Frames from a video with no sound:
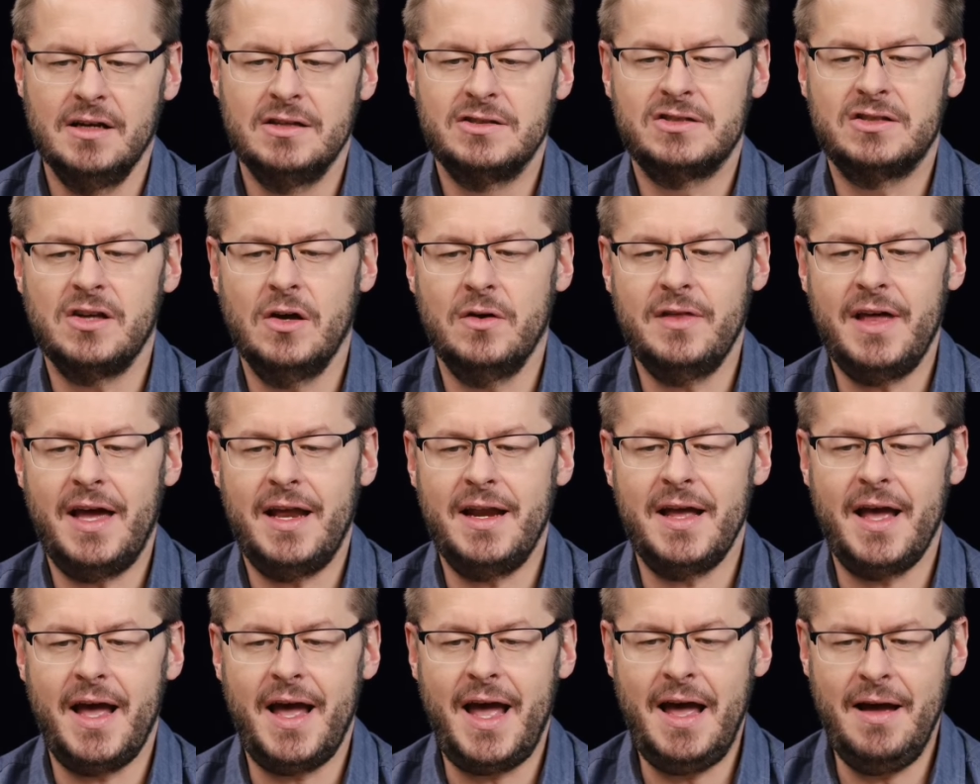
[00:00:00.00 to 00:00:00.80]
so
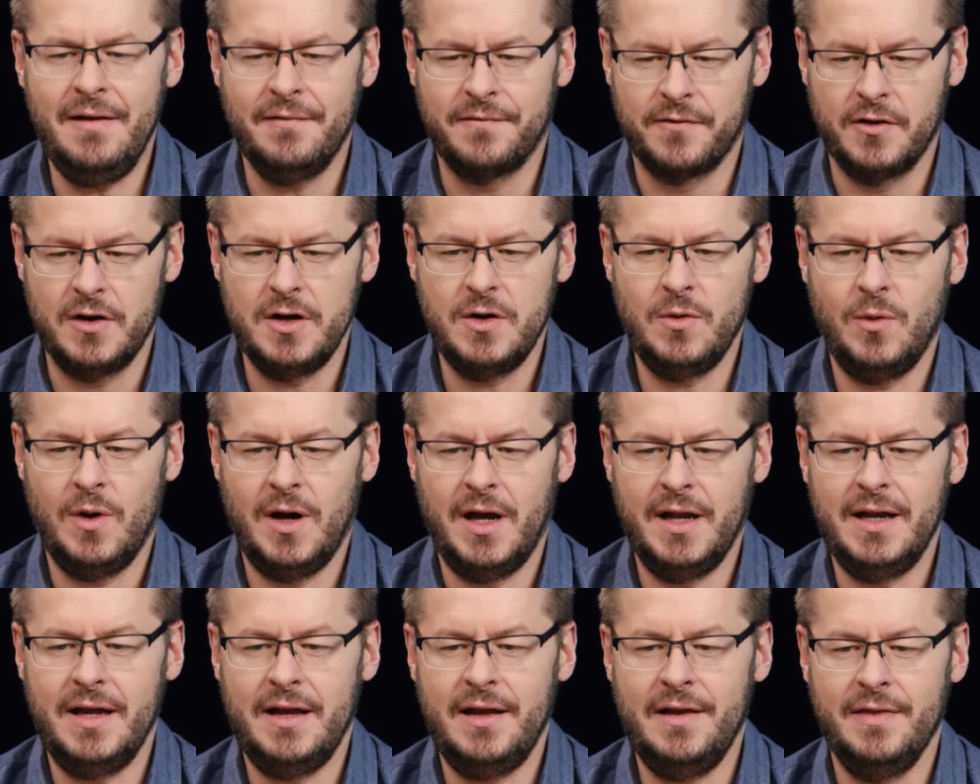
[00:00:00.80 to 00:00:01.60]
that
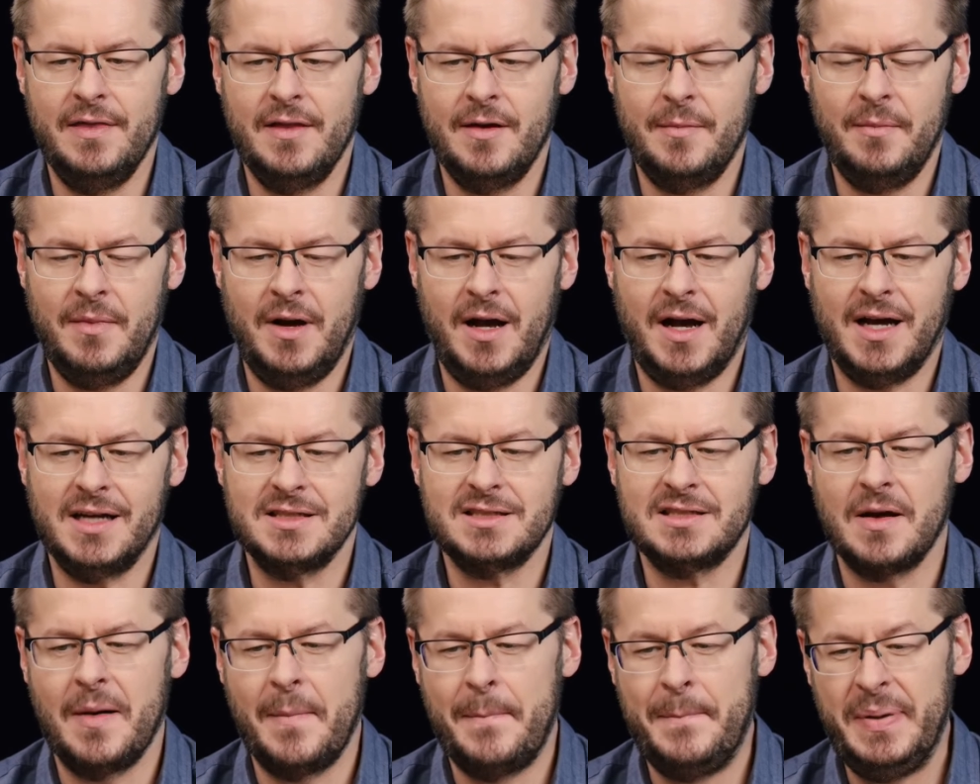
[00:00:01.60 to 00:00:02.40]
everyone in the
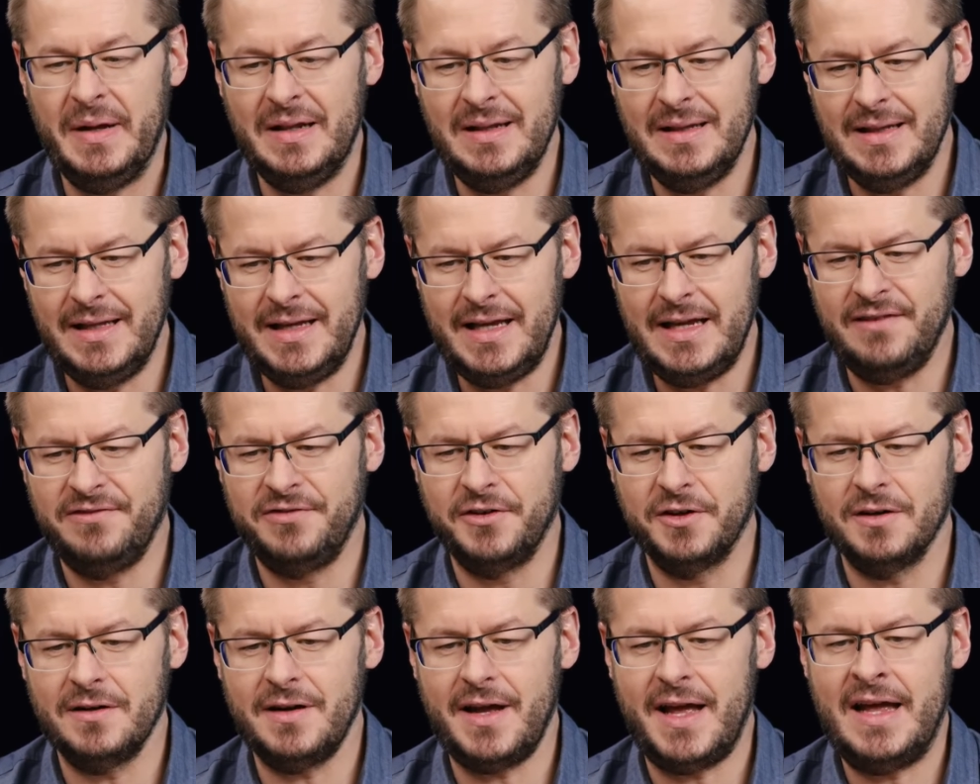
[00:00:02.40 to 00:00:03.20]
mosque,
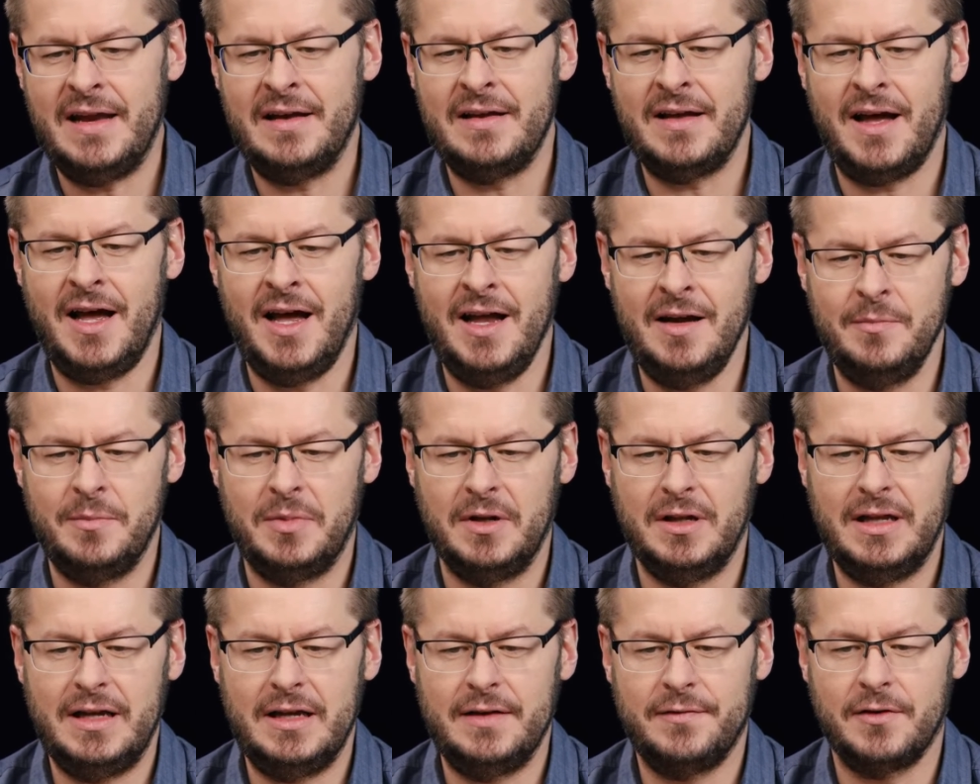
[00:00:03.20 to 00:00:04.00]
believer and
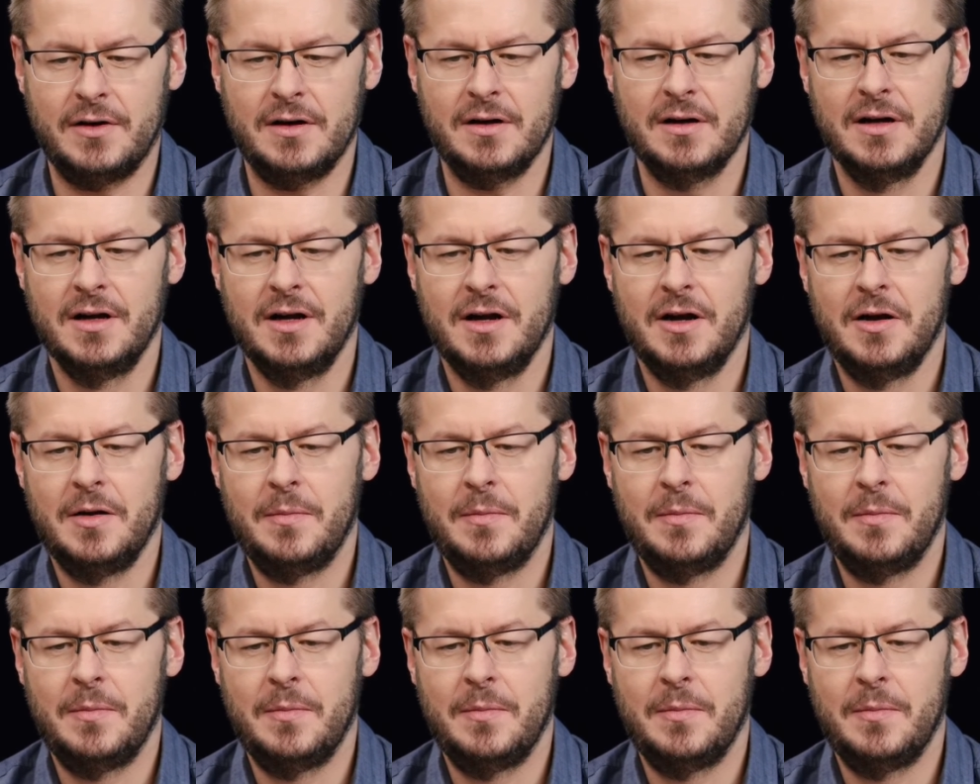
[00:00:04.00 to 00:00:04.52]
unbeliever,